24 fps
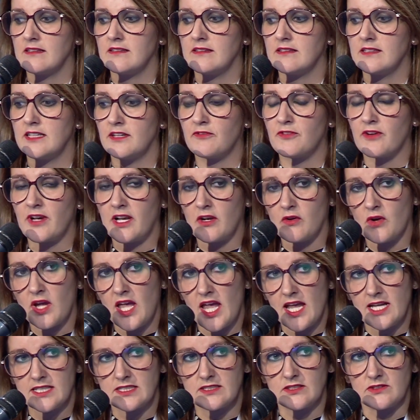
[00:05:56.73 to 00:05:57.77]
different
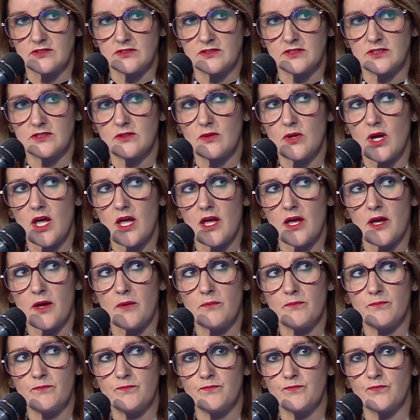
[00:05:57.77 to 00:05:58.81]
locations
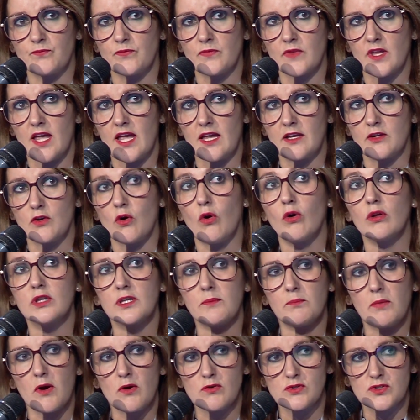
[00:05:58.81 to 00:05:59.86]
and all the
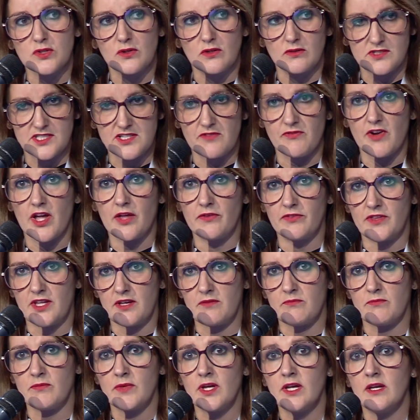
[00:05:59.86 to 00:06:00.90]
postcodes around them.